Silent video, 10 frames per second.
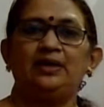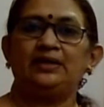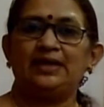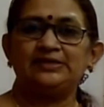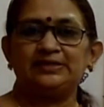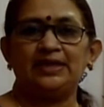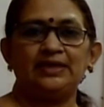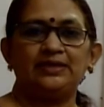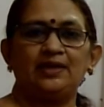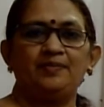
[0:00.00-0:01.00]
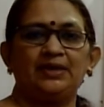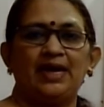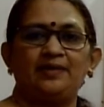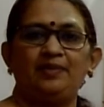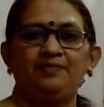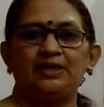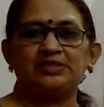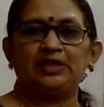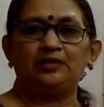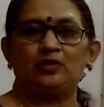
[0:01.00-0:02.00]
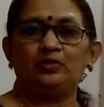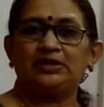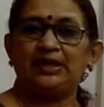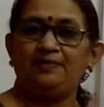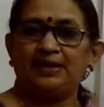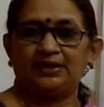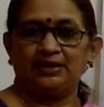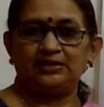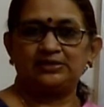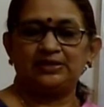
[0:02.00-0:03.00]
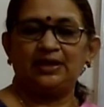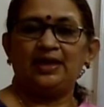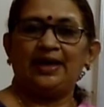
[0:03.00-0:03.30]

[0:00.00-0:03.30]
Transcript: national income can be measured through three methods: